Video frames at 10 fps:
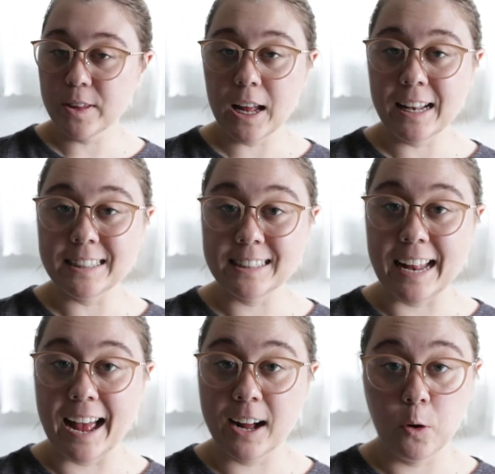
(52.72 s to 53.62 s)
and a
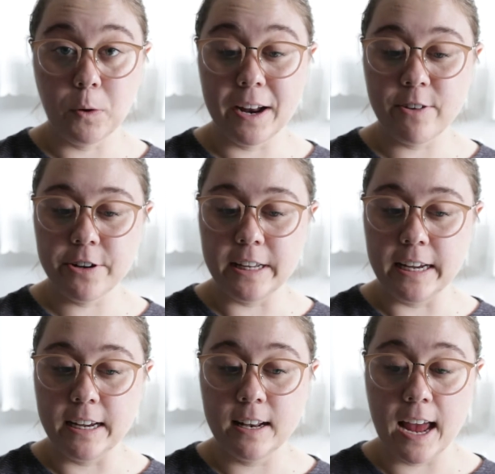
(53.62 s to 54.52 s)
snack, whatever you
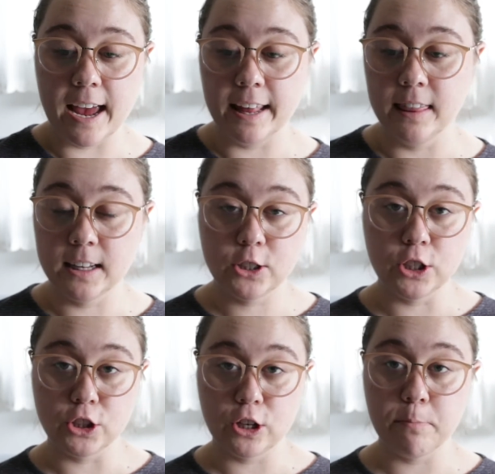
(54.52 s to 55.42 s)
need, and let's
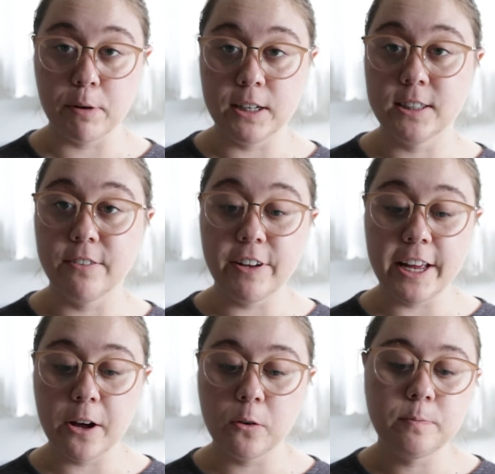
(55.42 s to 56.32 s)
just jump right into the
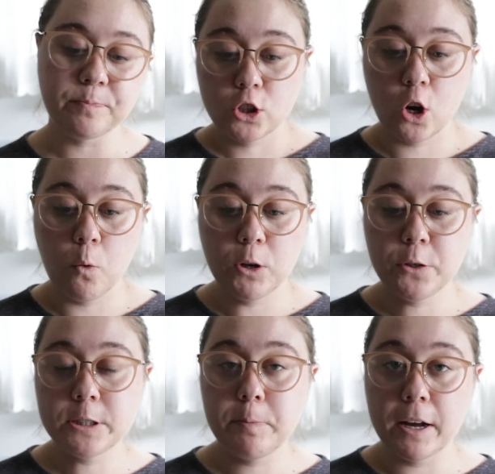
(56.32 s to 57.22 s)
video. So what to
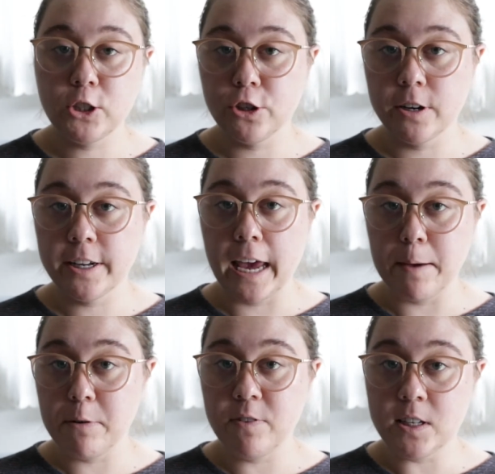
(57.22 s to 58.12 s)
expect during
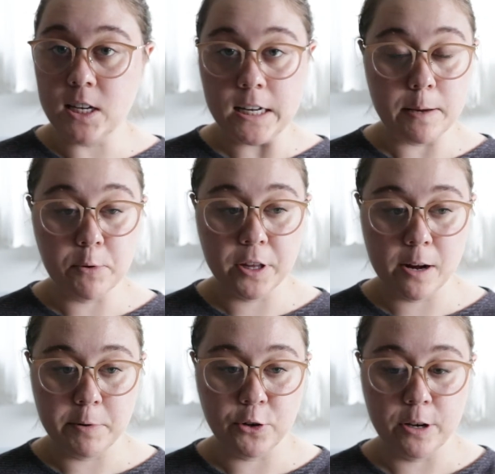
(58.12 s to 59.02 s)
ABVD
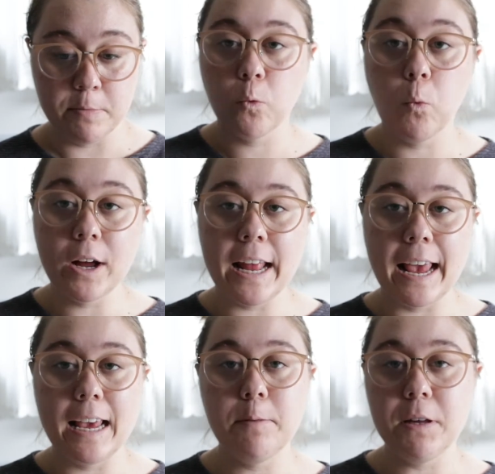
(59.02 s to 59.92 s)
chemotherapy treatment. What
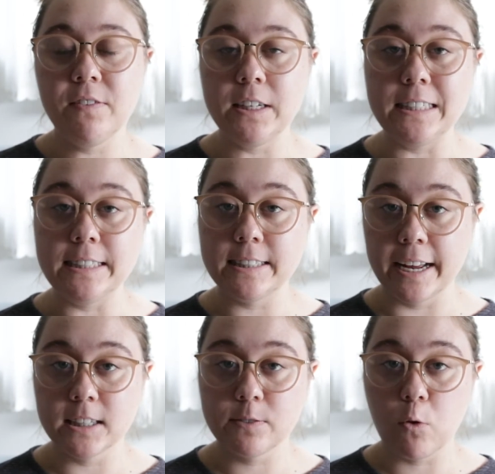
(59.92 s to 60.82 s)
ABVD
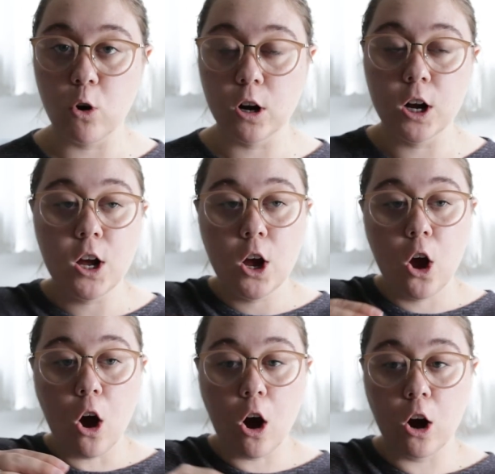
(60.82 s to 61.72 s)
stands for
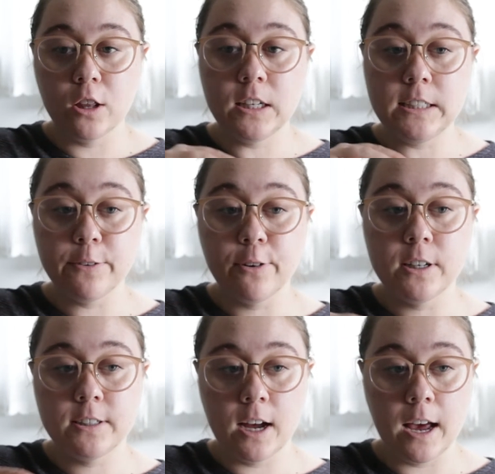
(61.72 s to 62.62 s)
are the
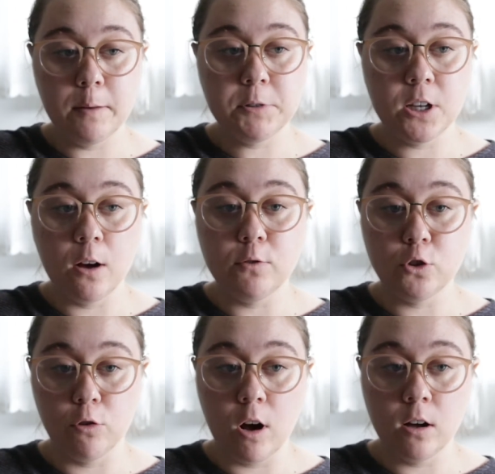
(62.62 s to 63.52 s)
different types of
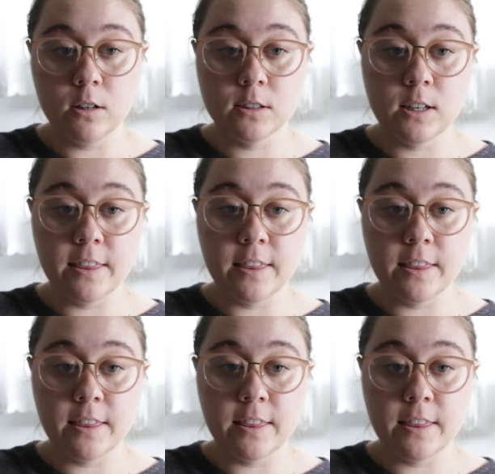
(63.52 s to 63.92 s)
drugs